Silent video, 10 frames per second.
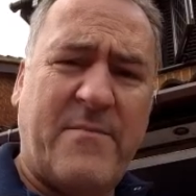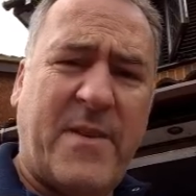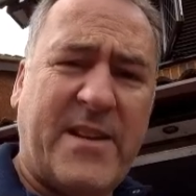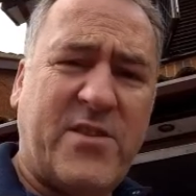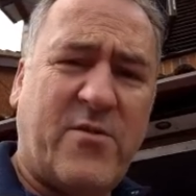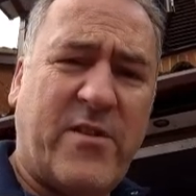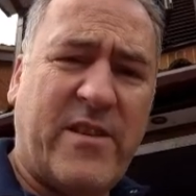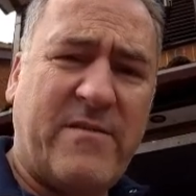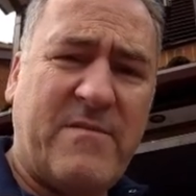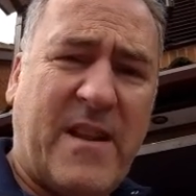make sure
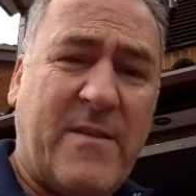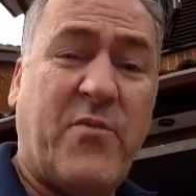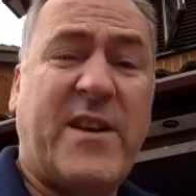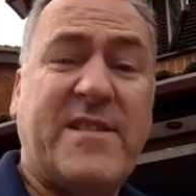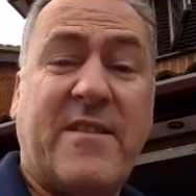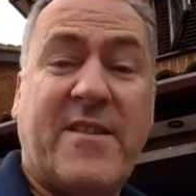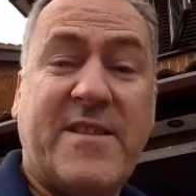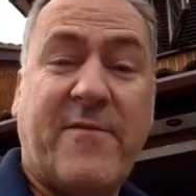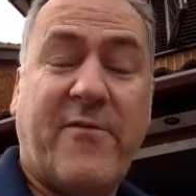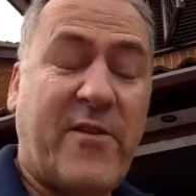that you know the brakes are
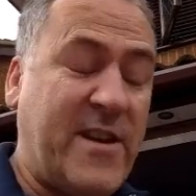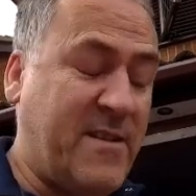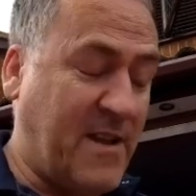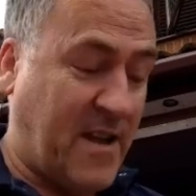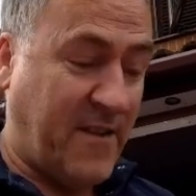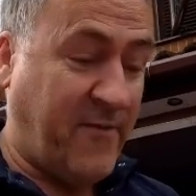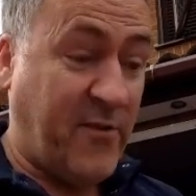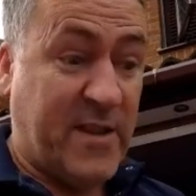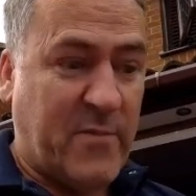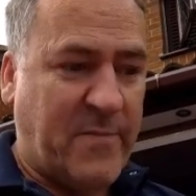nice and free uh,
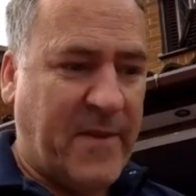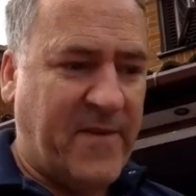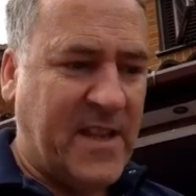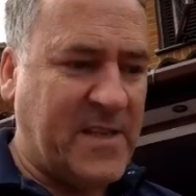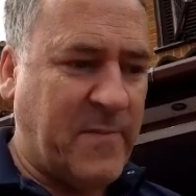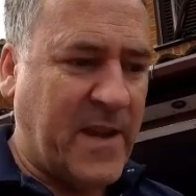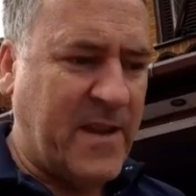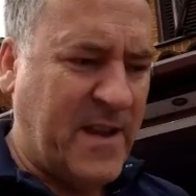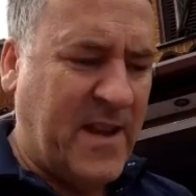free them up if needs be